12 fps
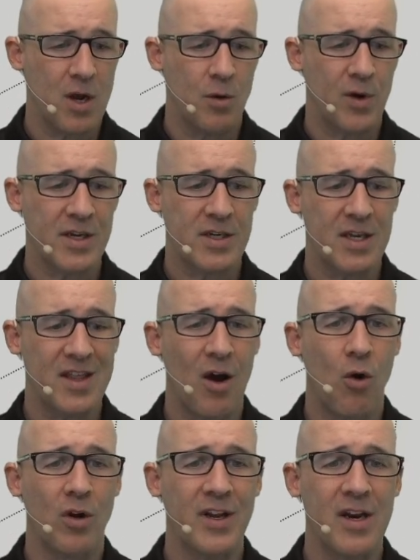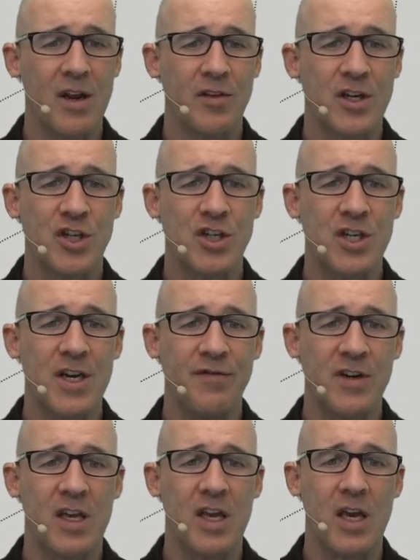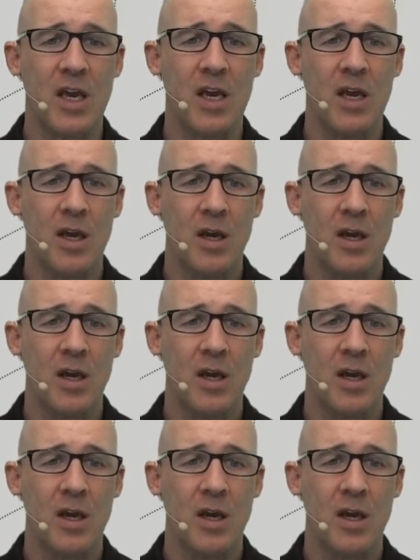We can see that holding down the Shift key,